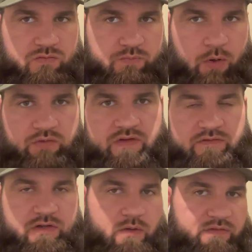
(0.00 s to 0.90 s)
posting a
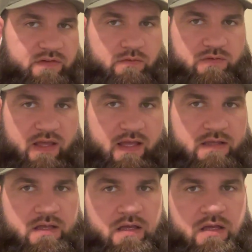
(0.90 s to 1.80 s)
video every single
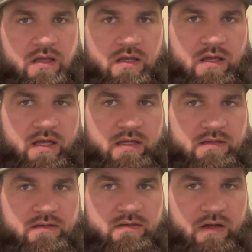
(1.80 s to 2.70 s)
day,
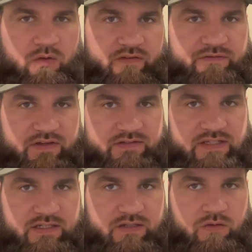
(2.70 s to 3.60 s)
and I don't get
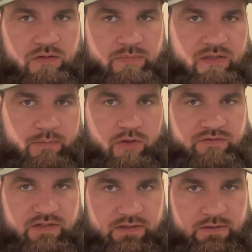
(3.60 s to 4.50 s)
fixated on being
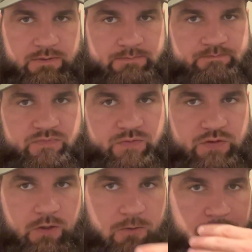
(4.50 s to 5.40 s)
perfect.
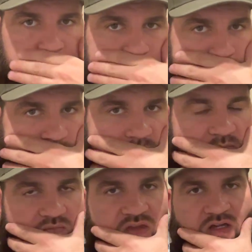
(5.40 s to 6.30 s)
So
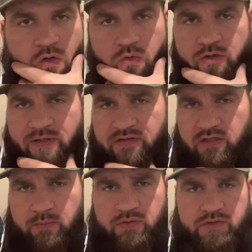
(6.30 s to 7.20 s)
I don't worry about the
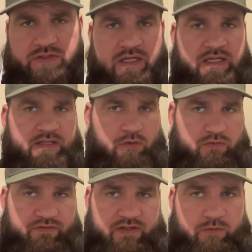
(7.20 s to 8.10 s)
numbers. They don't
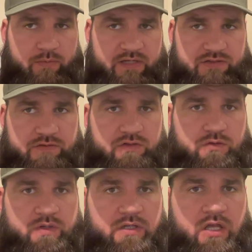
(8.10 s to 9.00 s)
reflect what I'm actually
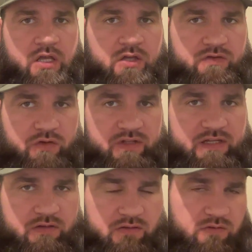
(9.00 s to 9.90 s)
doing.
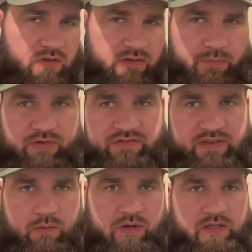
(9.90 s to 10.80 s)
You'll get depressed
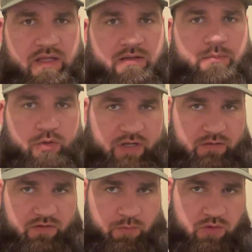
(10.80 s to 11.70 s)
that way, and
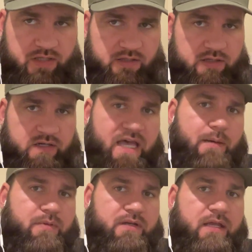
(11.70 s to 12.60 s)
burnout is more likely going to
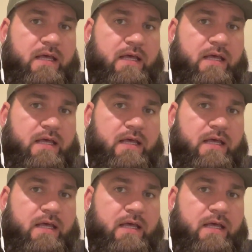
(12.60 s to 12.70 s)
happen.